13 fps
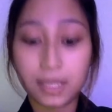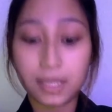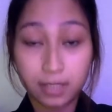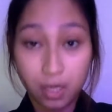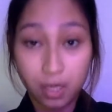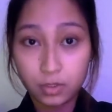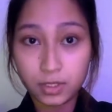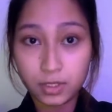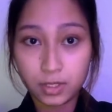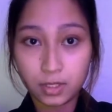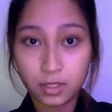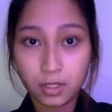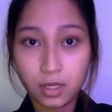down
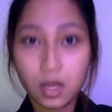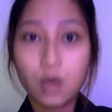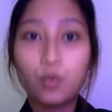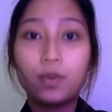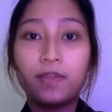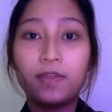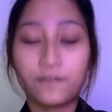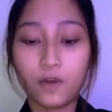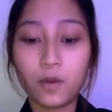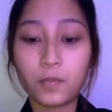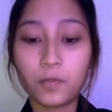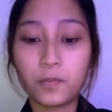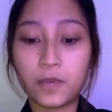with the
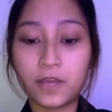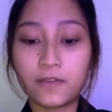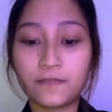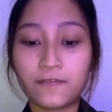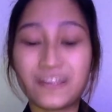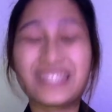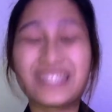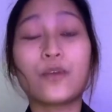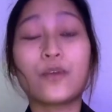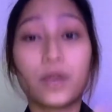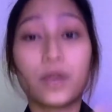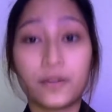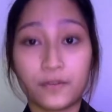front peak facing
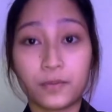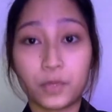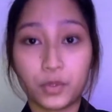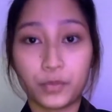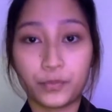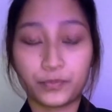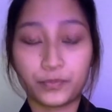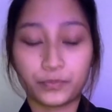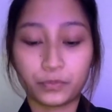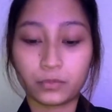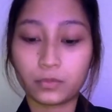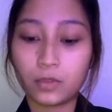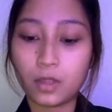away from you,
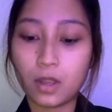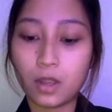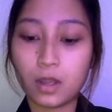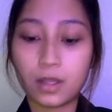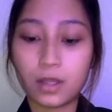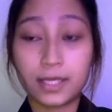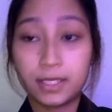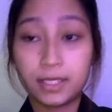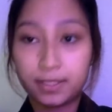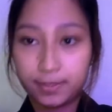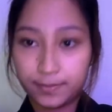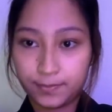like this.